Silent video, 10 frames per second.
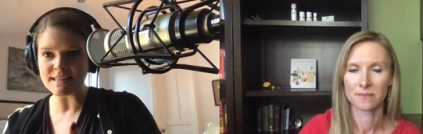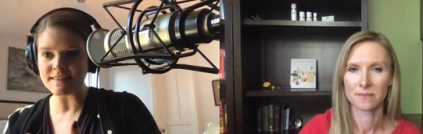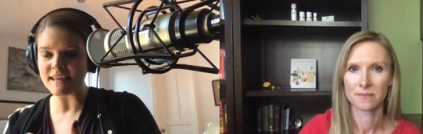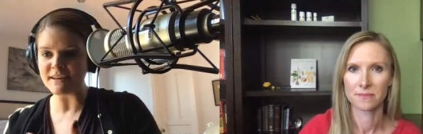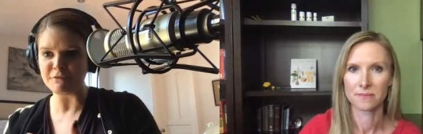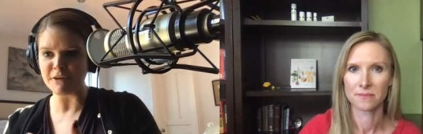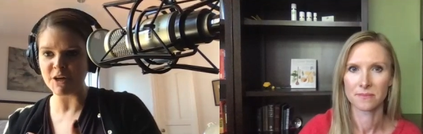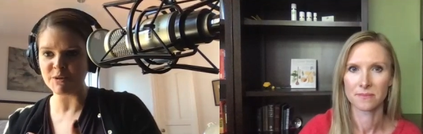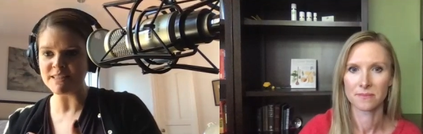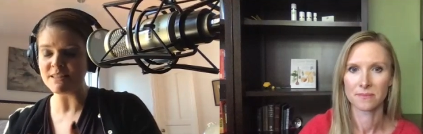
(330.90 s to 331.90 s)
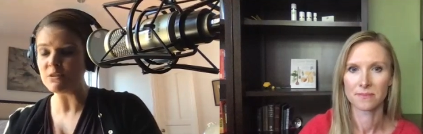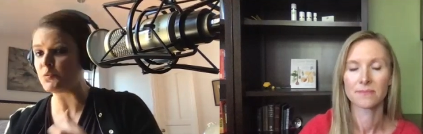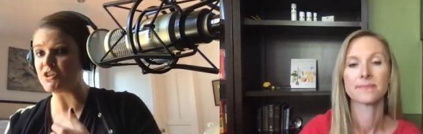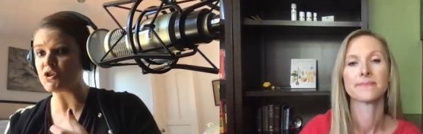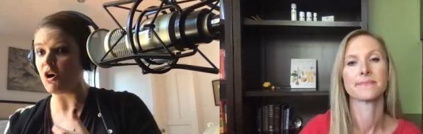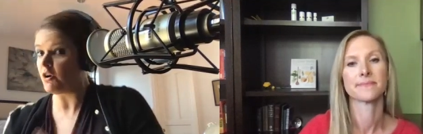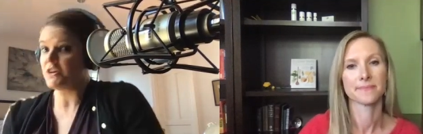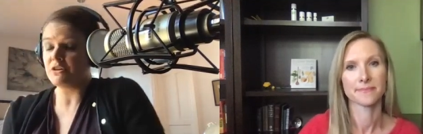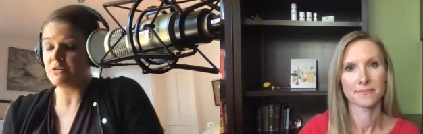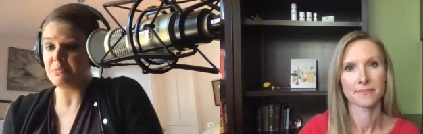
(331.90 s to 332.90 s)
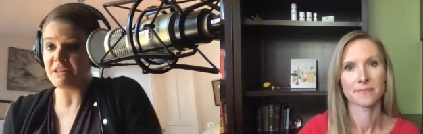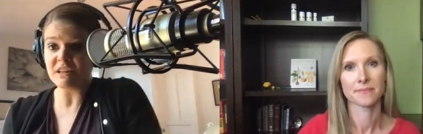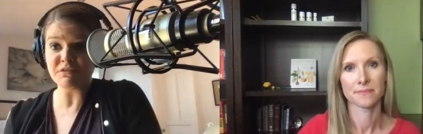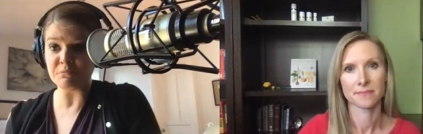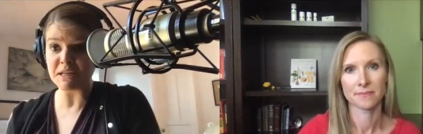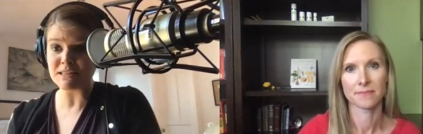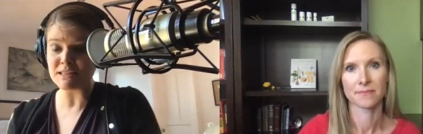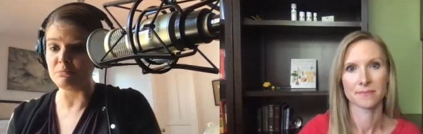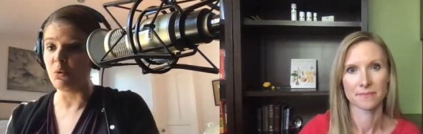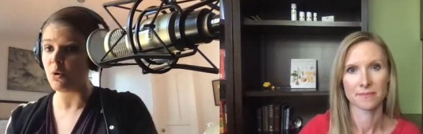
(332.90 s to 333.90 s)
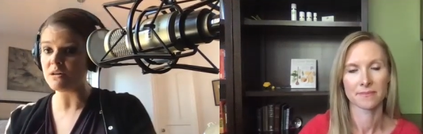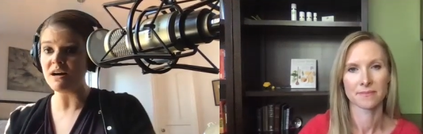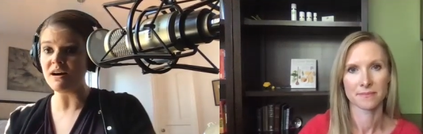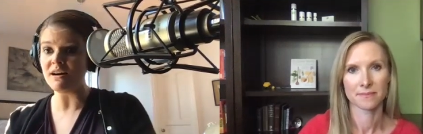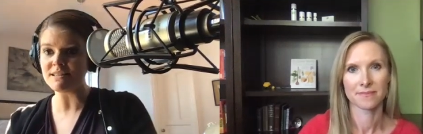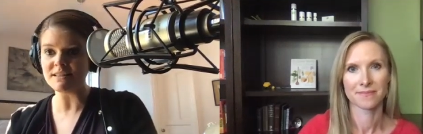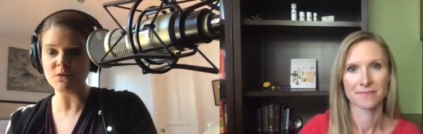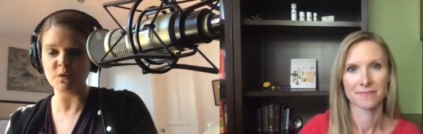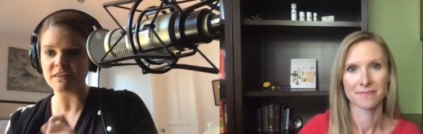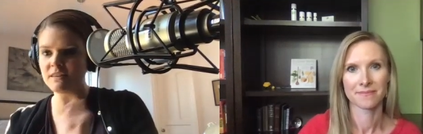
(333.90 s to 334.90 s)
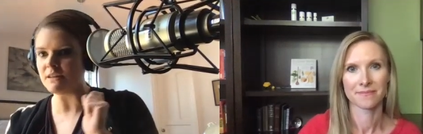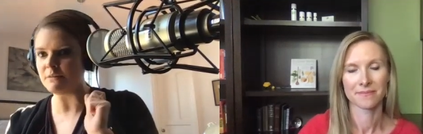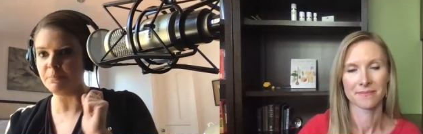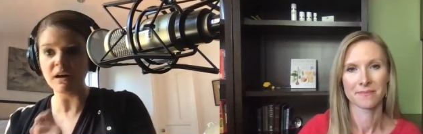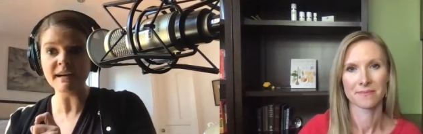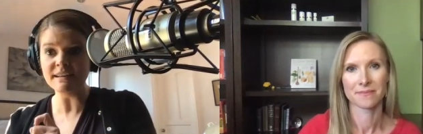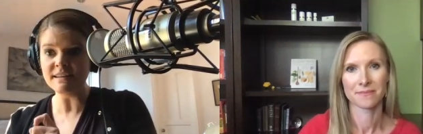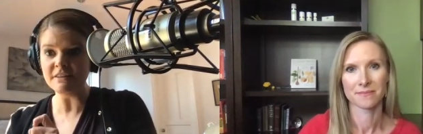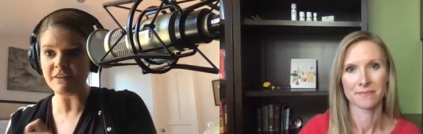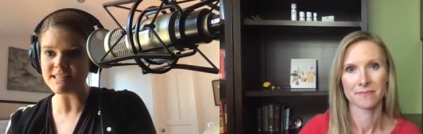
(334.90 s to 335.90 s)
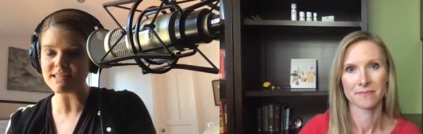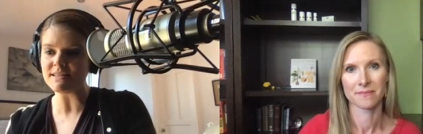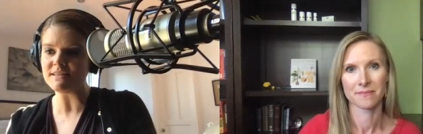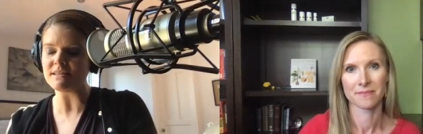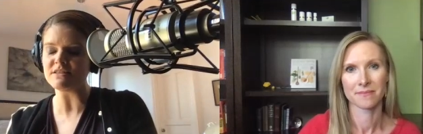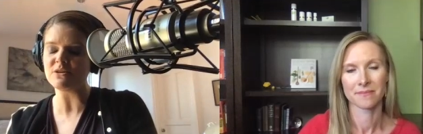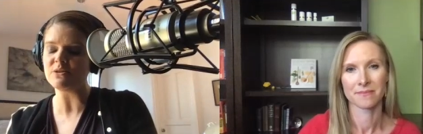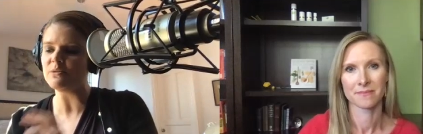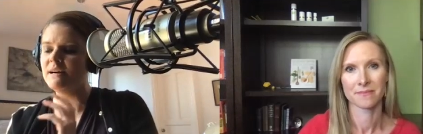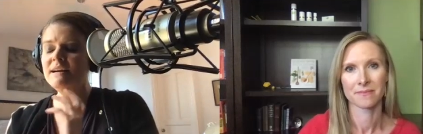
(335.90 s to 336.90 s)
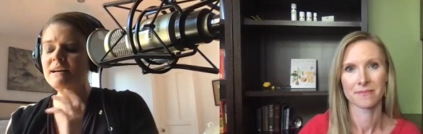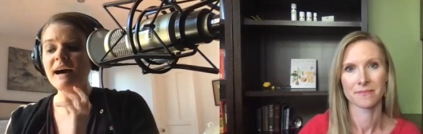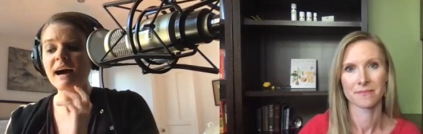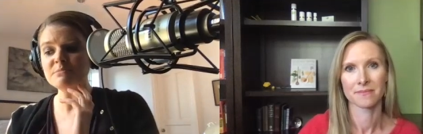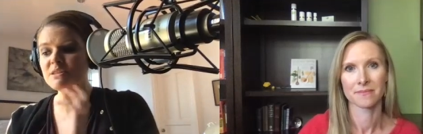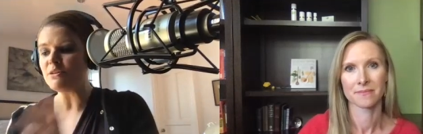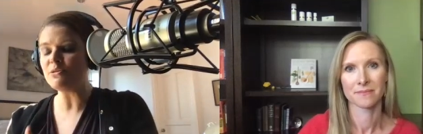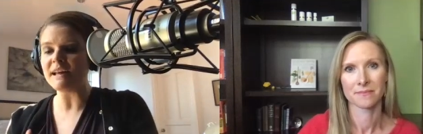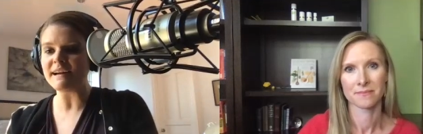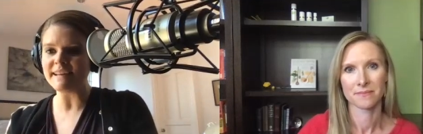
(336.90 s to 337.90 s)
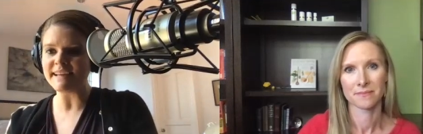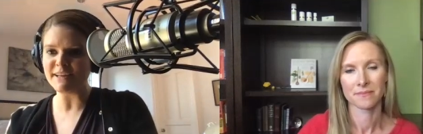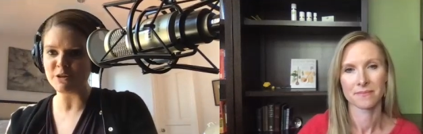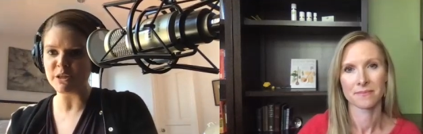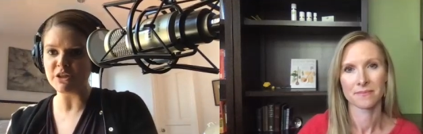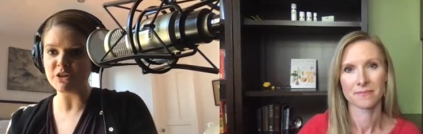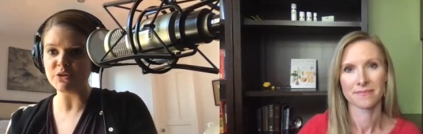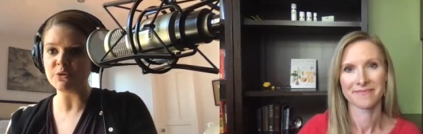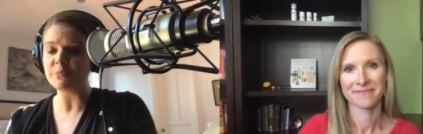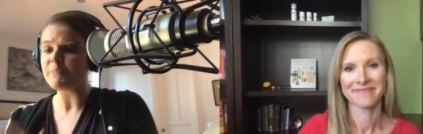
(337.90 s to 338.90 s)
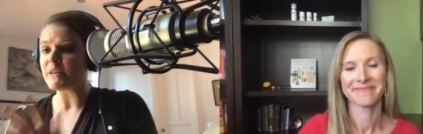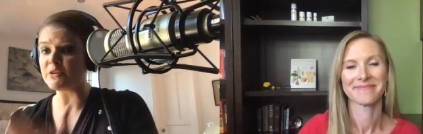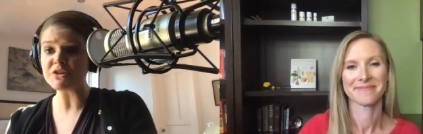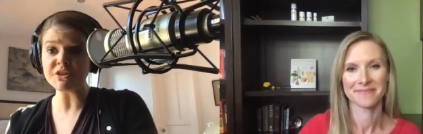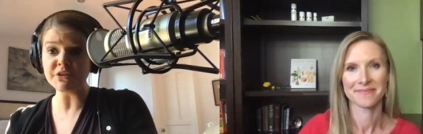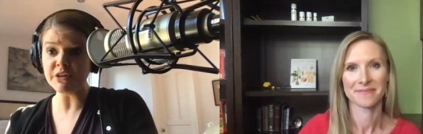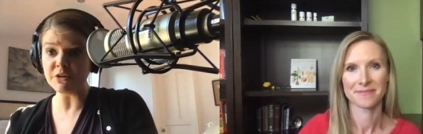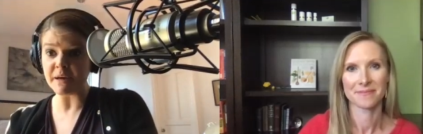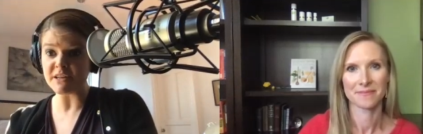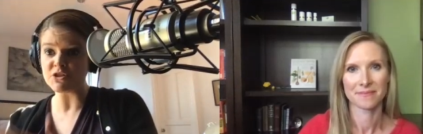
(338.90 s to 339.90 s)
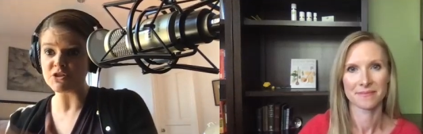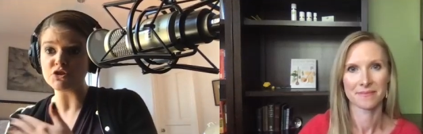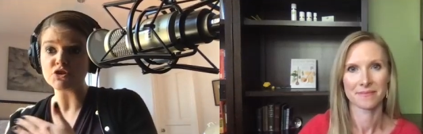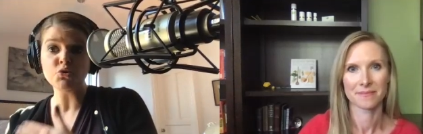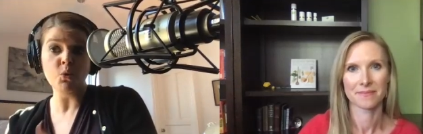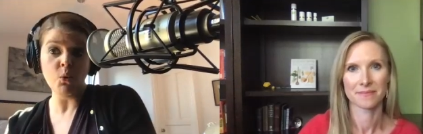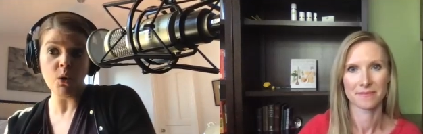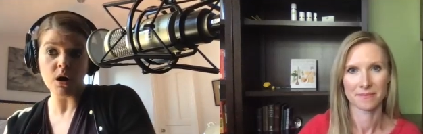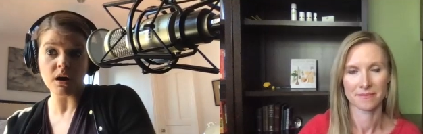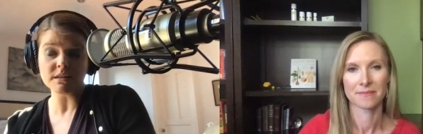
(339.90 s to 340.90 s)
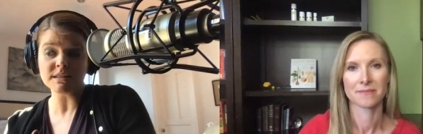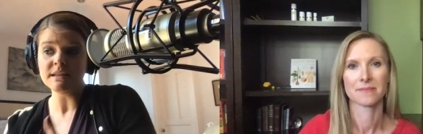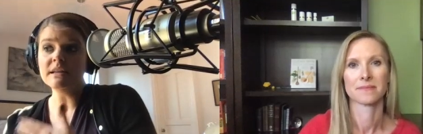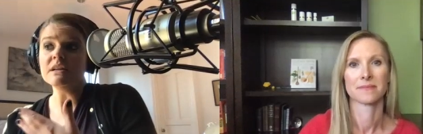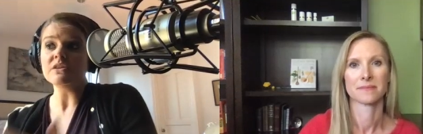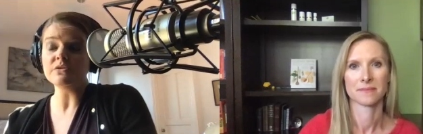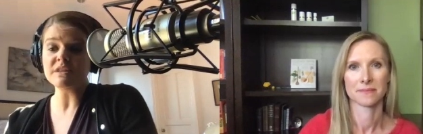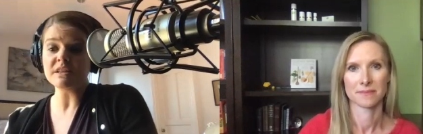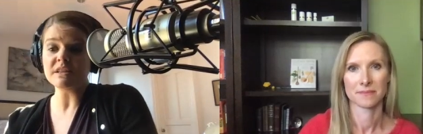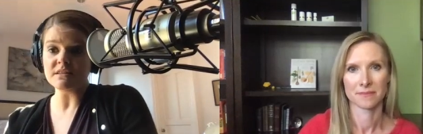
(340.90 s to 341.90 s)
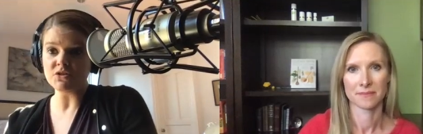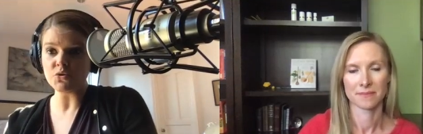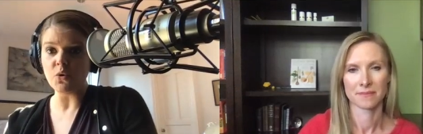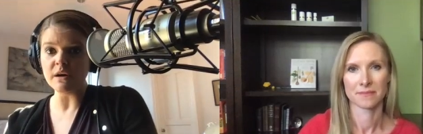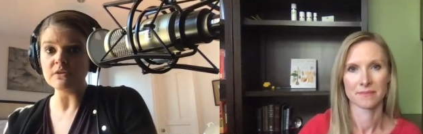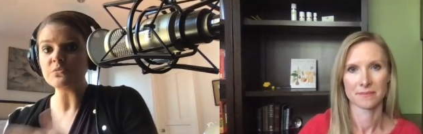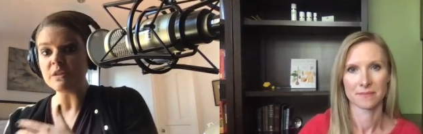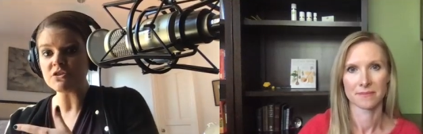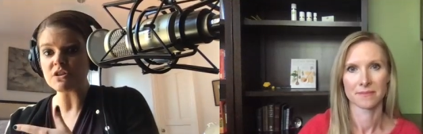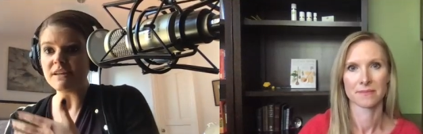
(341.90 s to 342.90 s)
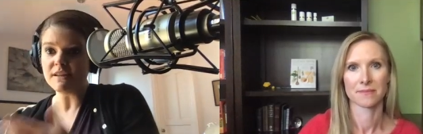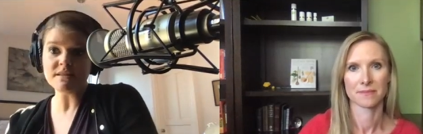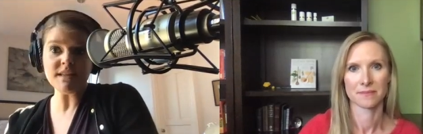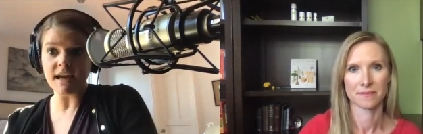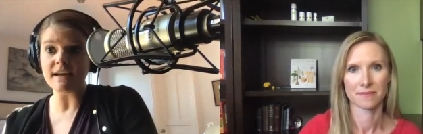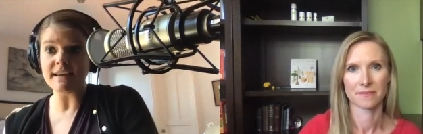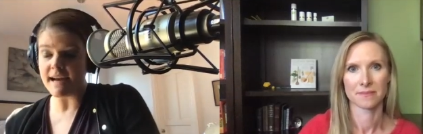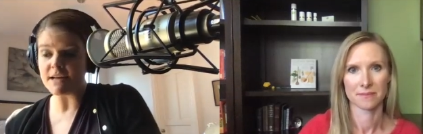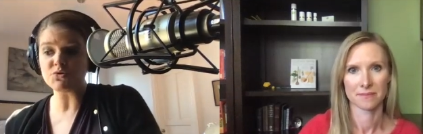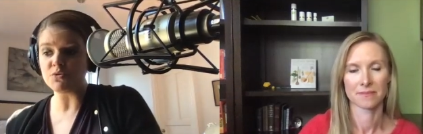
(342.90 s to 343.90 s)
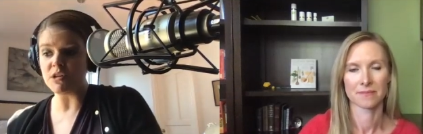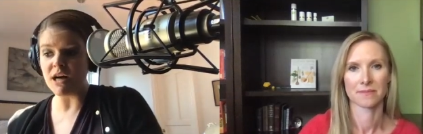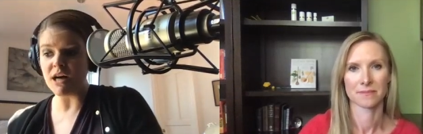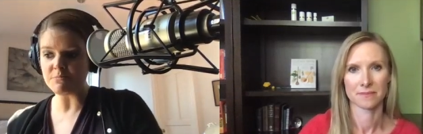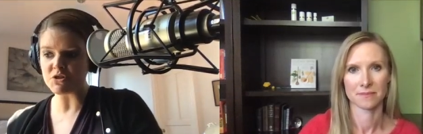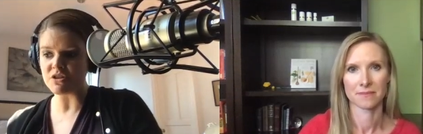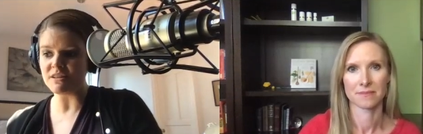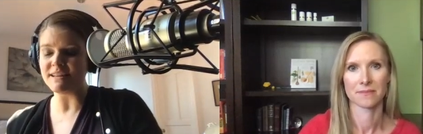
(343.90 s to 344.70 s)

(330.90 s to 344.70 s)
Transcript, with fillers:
Speaker 1: synthetic fragrances which arguably even makes them more toxic with the plug-in devices so i'm so glad to hear that you are steering your patients towards using essential oils which is a natural option